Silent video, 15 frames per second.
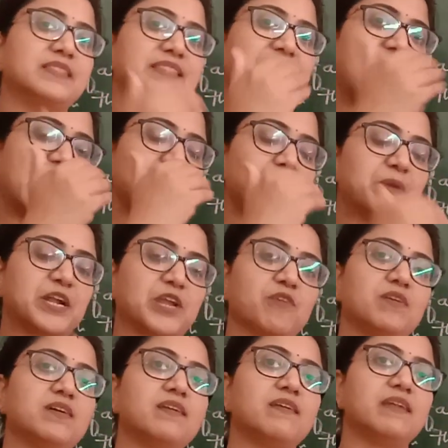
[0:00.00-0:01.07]
that
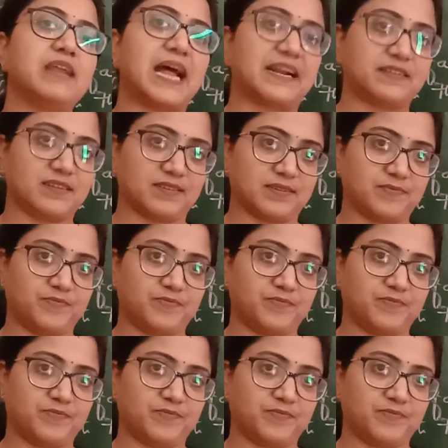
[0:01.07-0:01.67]
particular letter